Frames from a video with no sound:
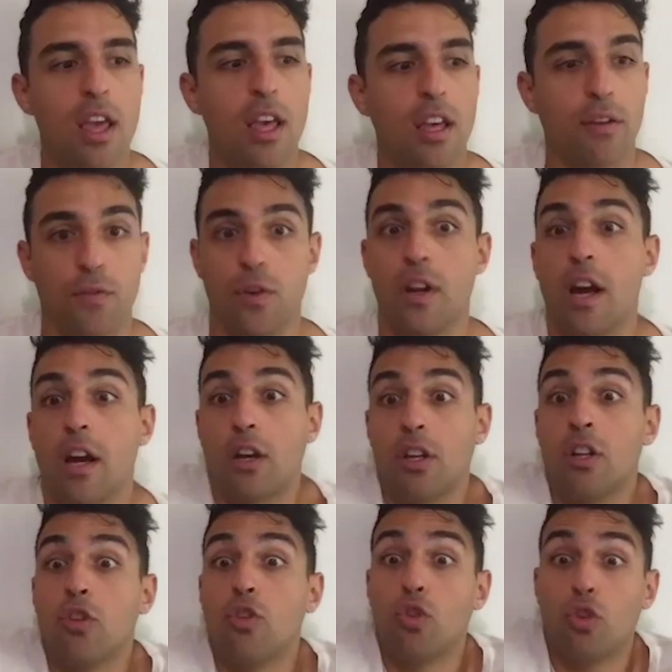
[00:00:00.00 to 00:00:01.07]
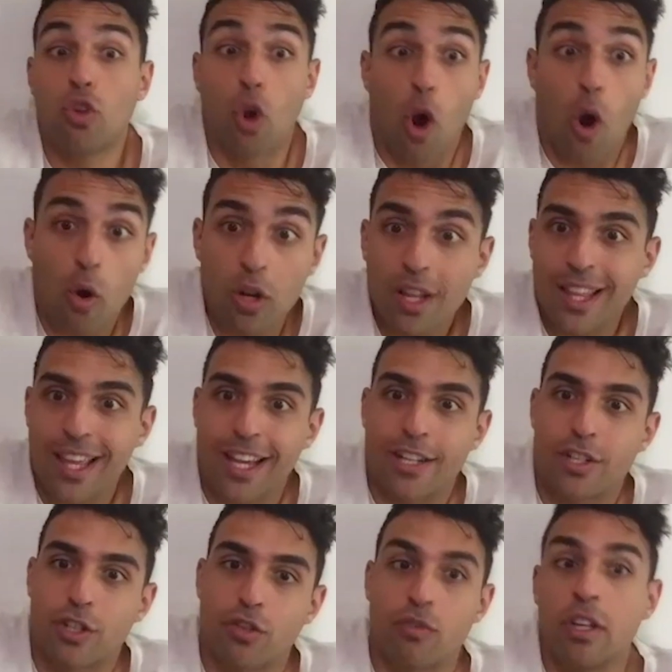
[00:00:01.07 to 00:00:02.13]
if you're not going to go to the
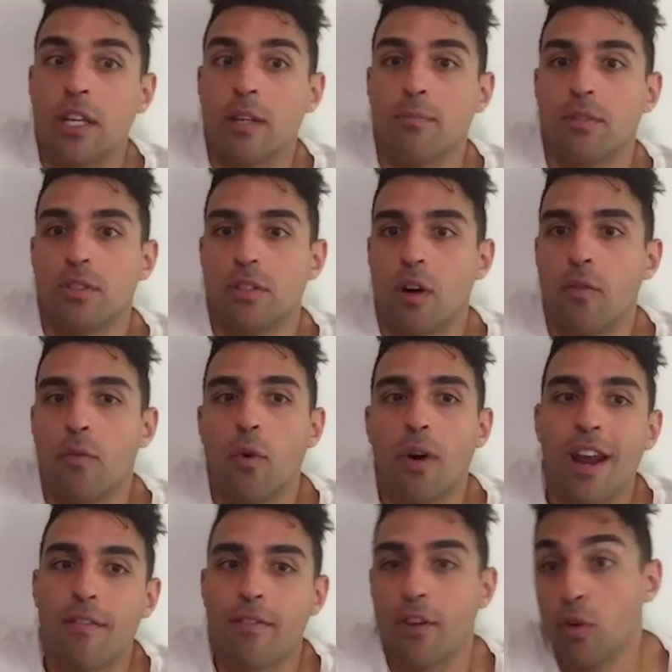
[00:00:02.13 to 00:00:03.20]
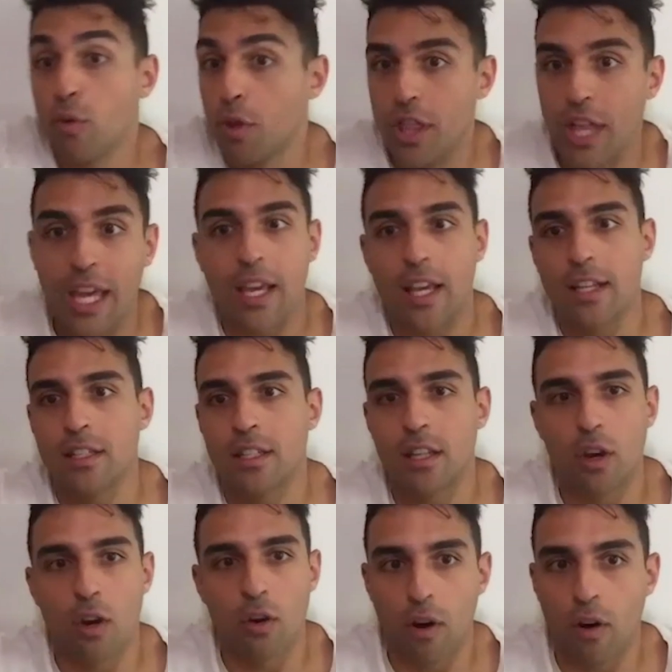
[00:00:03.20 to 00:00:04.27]
extremes of whatever you think is
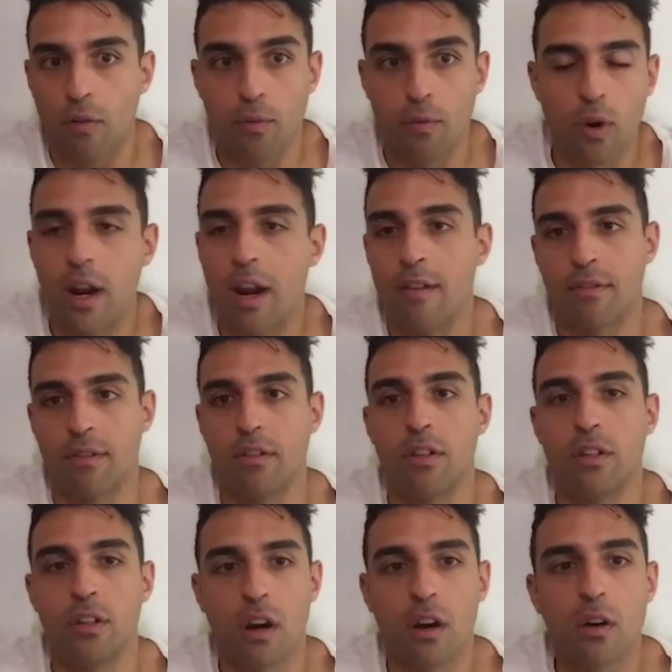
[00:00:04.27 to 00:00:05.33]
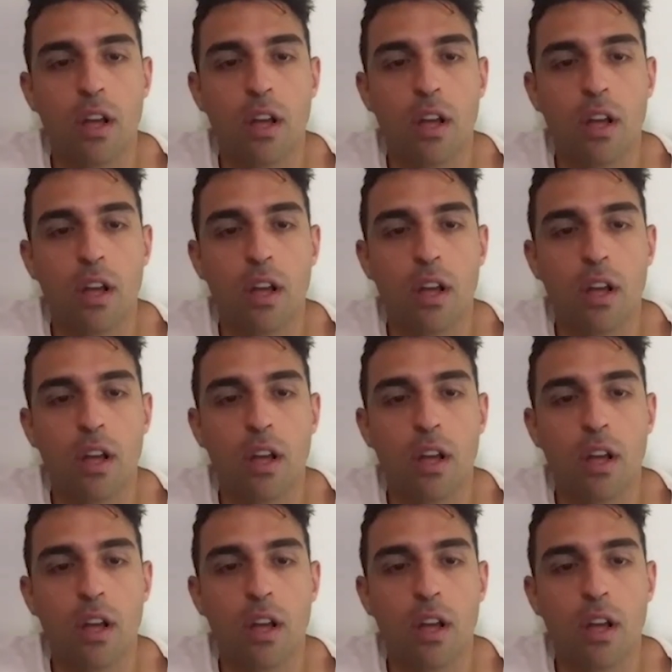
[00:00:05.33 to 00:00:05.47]
of whatever, you know?